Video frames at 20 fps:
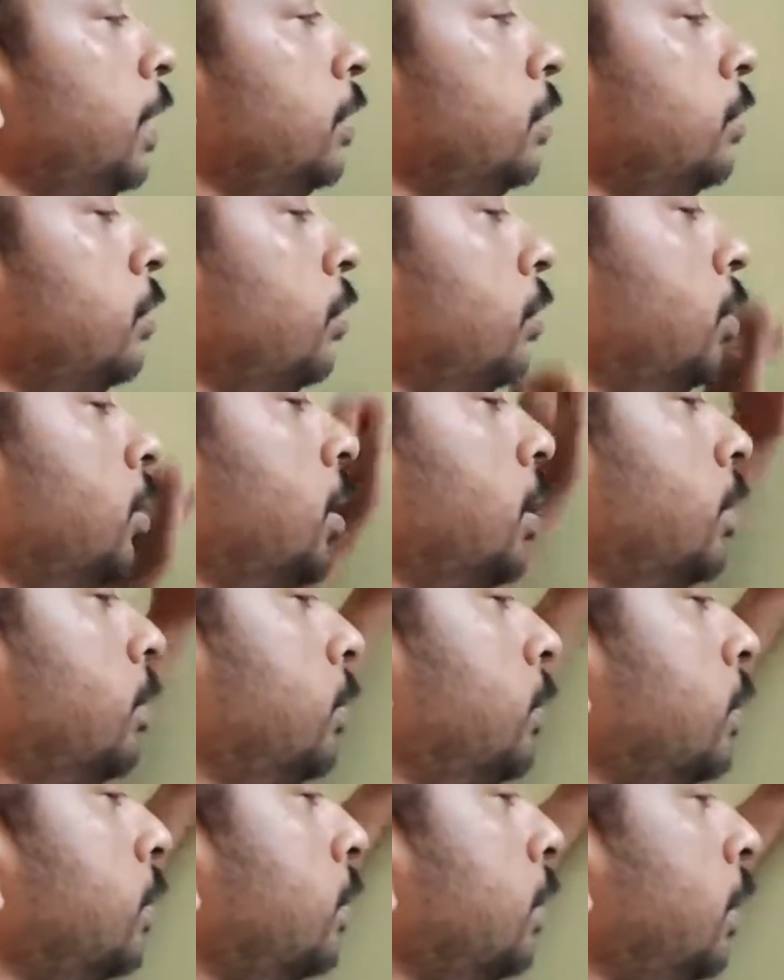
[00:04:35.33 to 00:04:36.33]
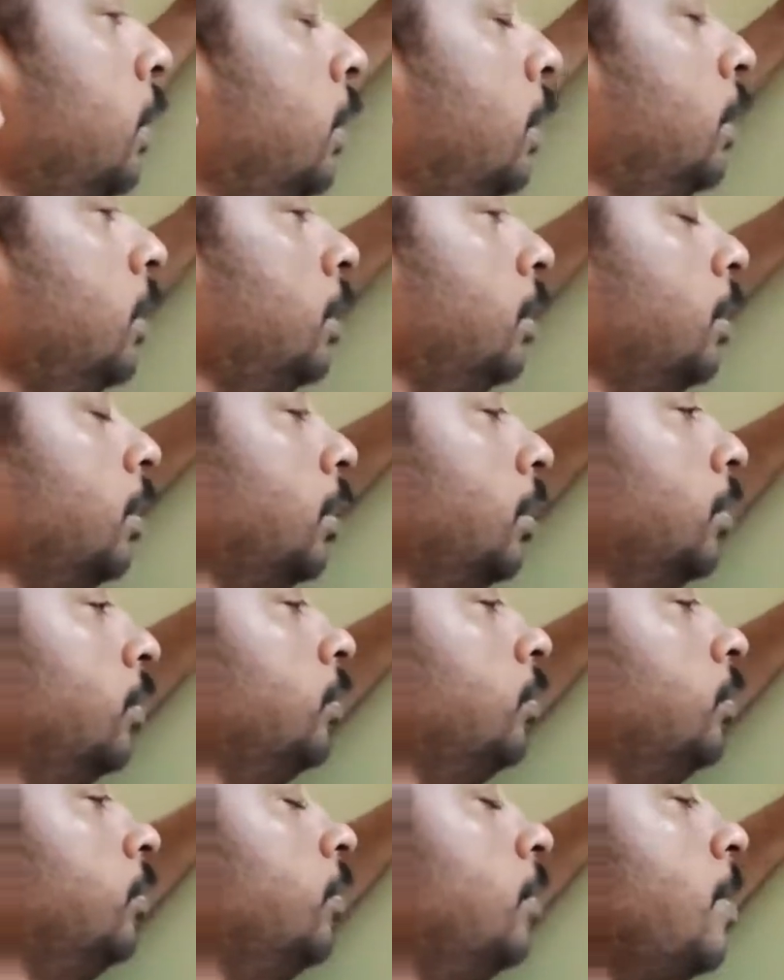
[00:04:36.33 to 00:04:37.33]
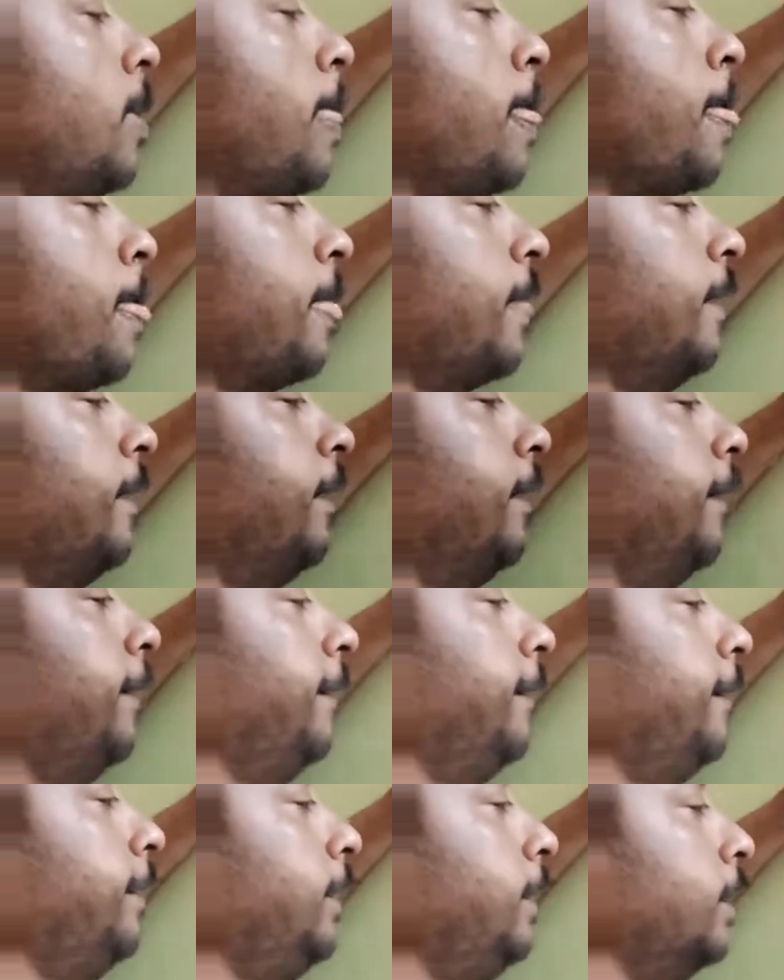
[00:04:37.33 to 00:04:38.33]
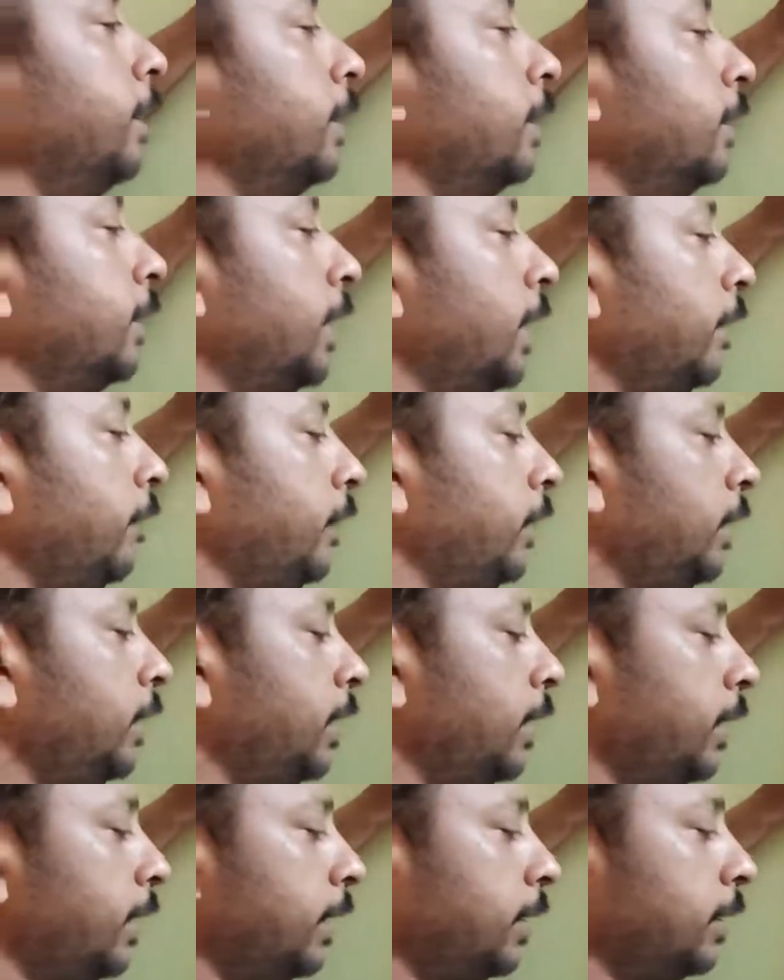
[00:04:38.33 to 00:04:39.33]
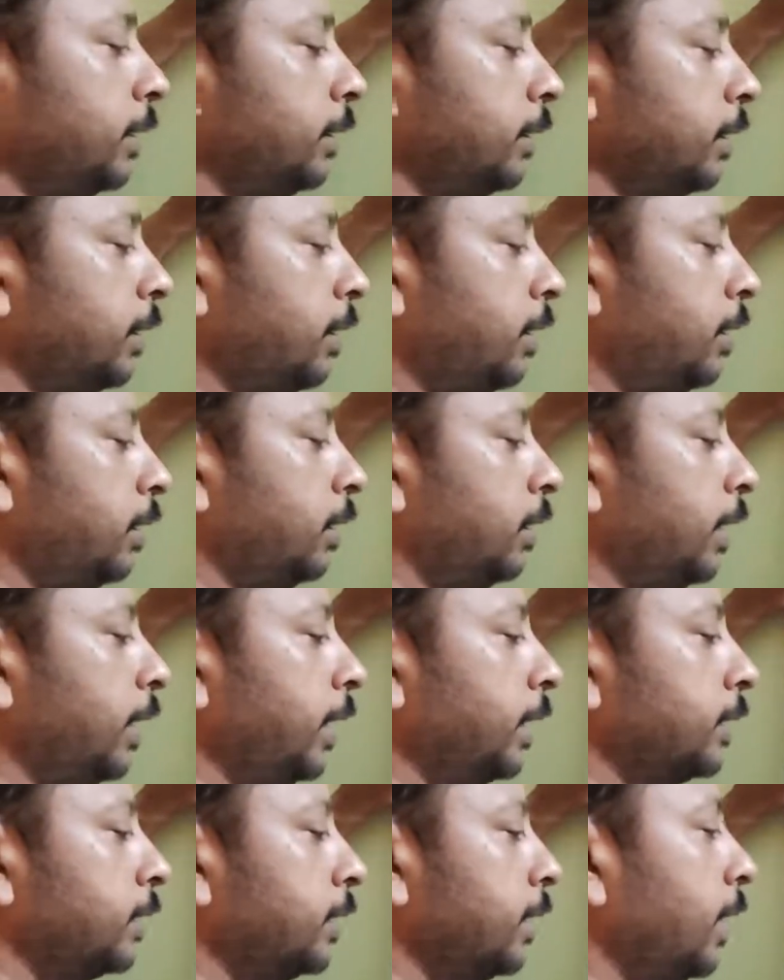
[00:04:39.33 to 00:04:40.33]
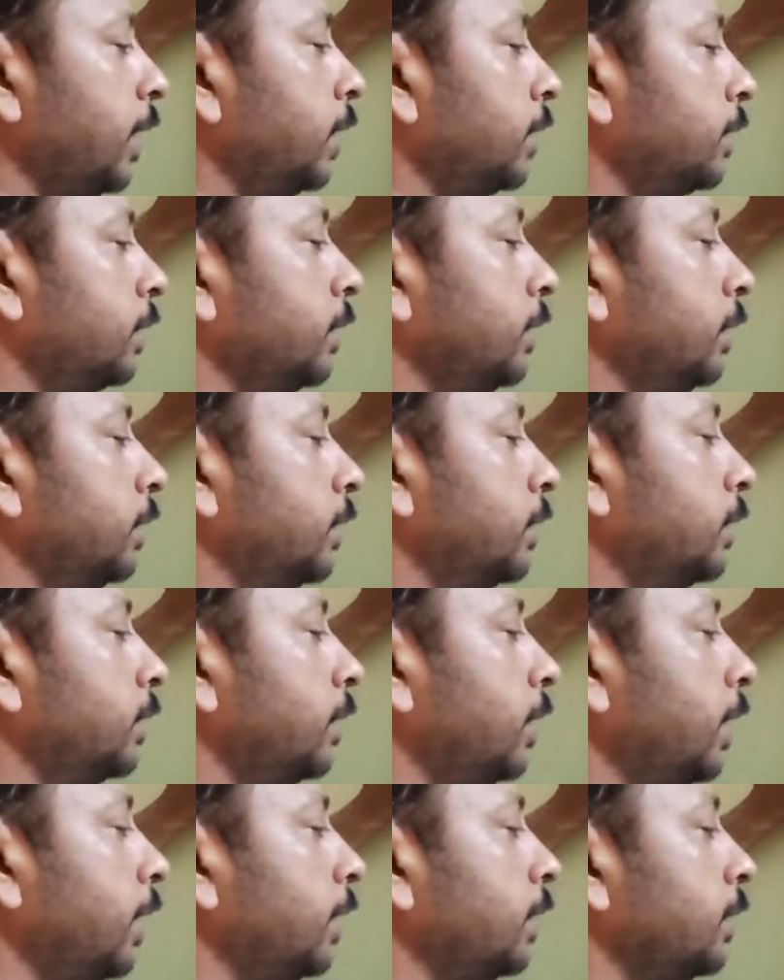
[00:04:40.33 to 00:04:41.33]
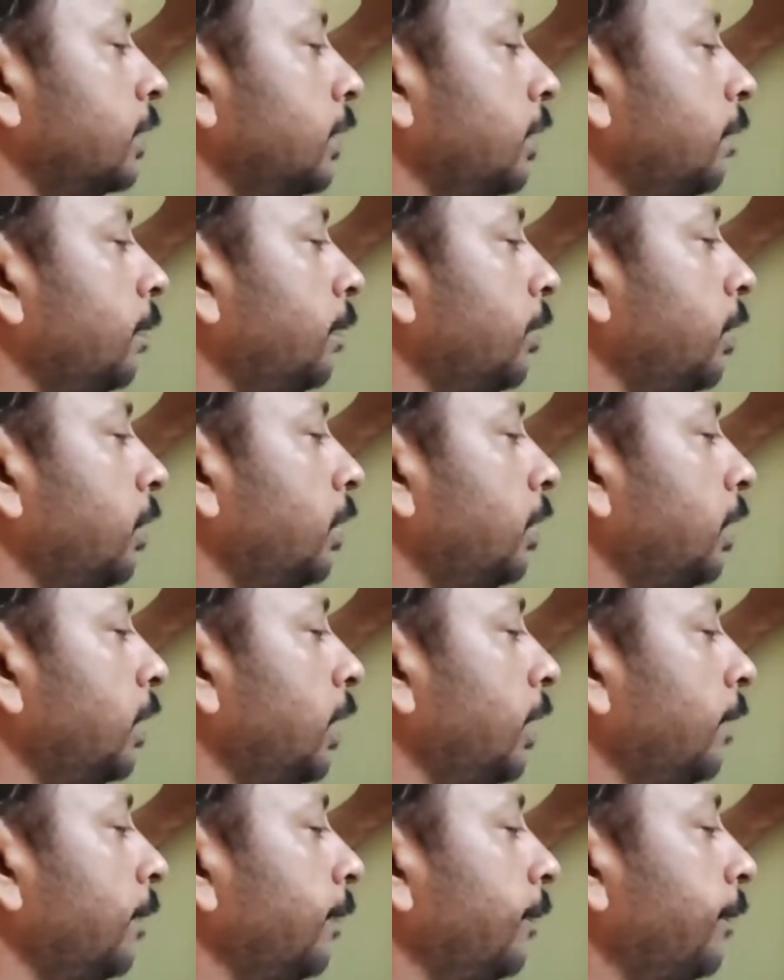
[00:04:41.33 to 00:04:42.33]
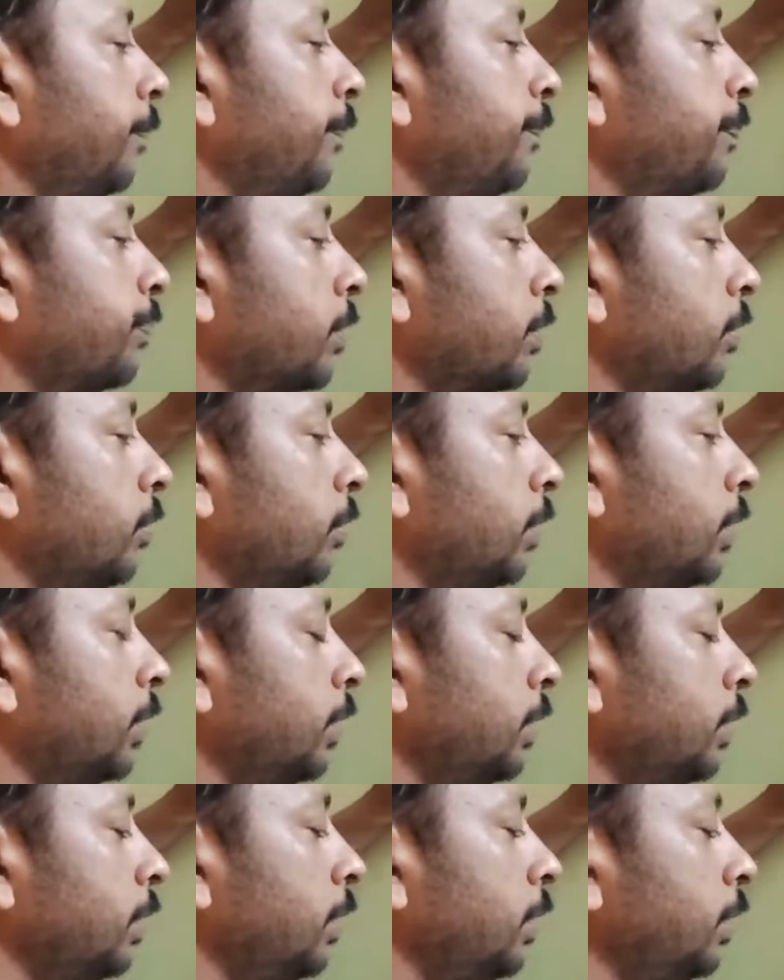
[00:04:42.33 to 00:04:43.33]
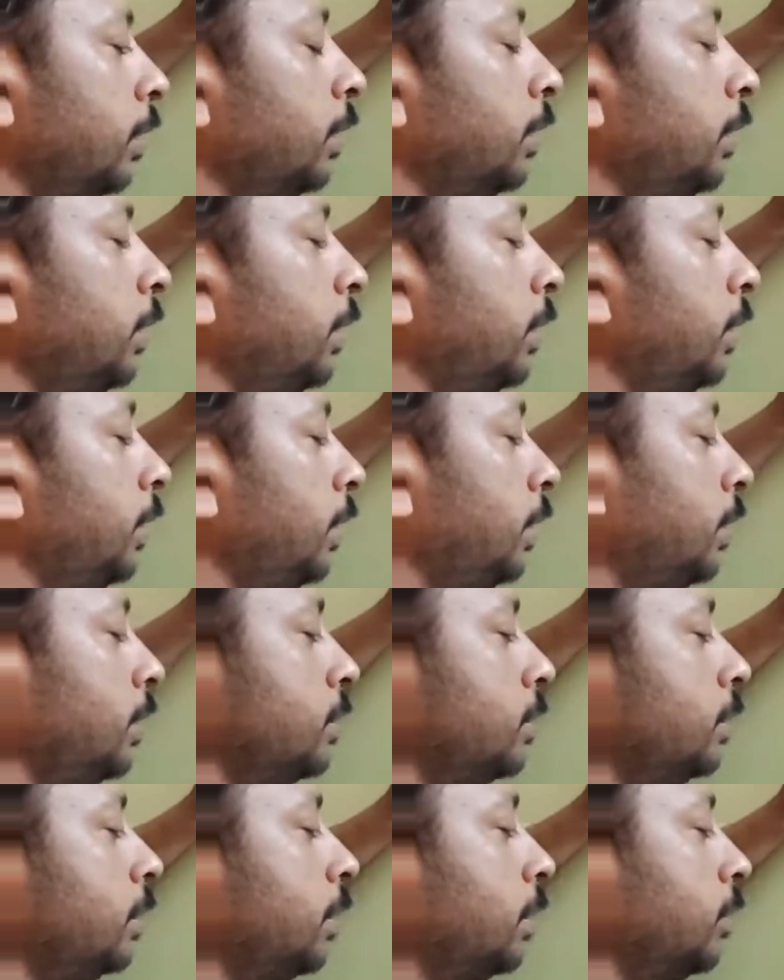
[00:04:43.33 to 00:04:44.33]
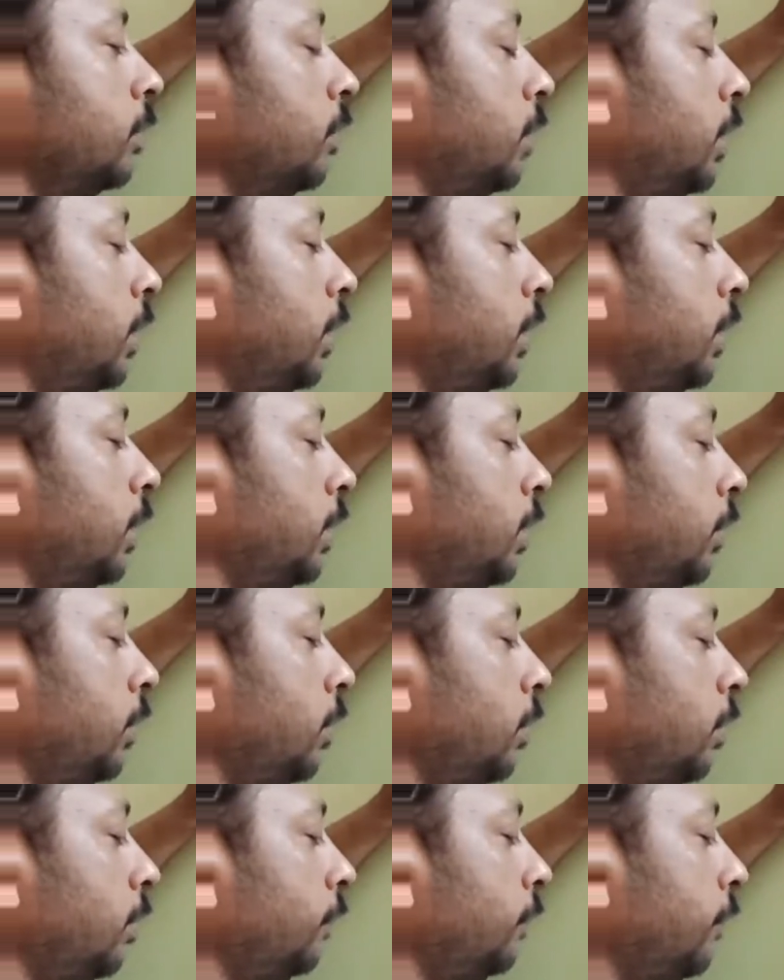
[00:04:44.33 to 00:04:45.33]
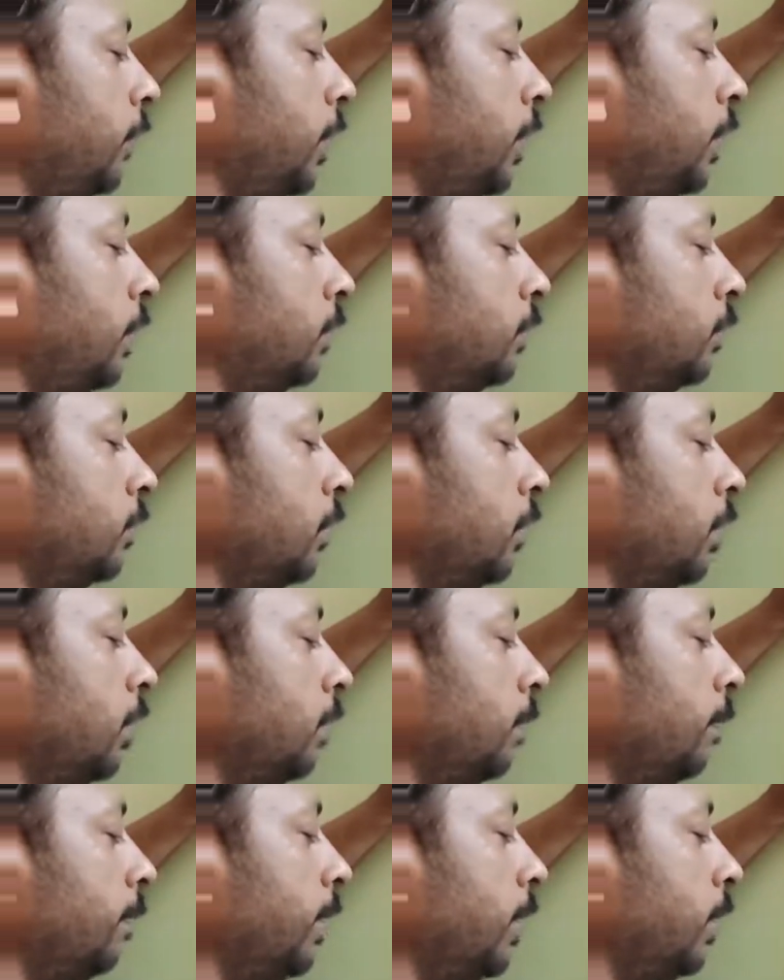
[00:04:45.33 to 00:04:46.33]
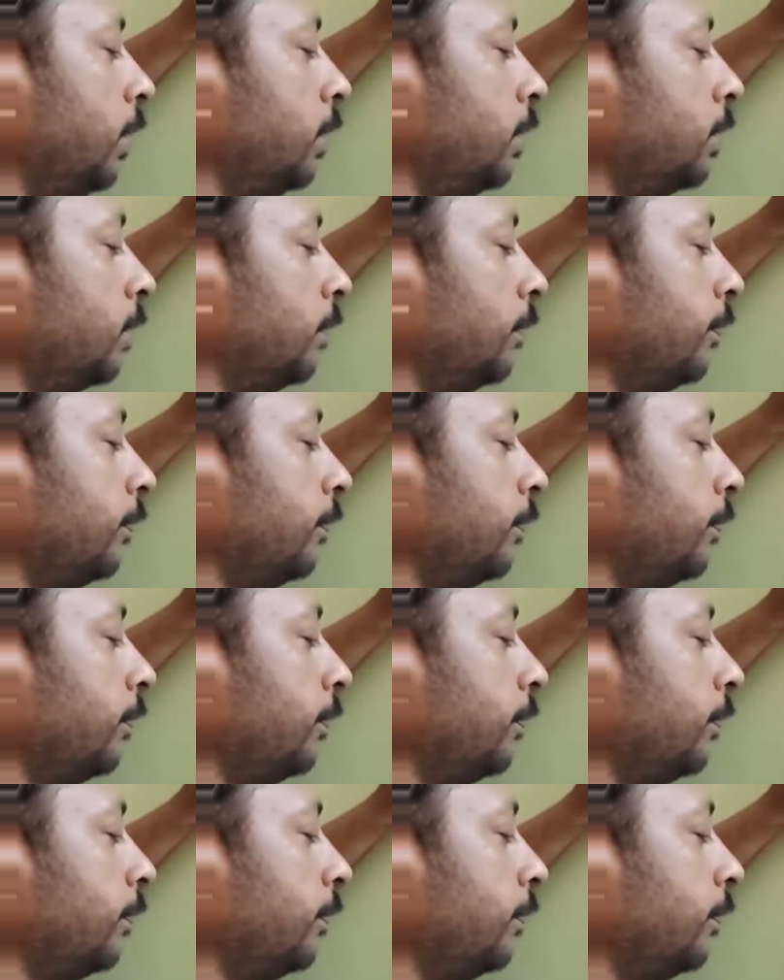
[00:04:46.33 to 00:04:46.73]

isotherms. Now here I will take on x-axis x upon m. Okay, here it is the quantity of adsorbent.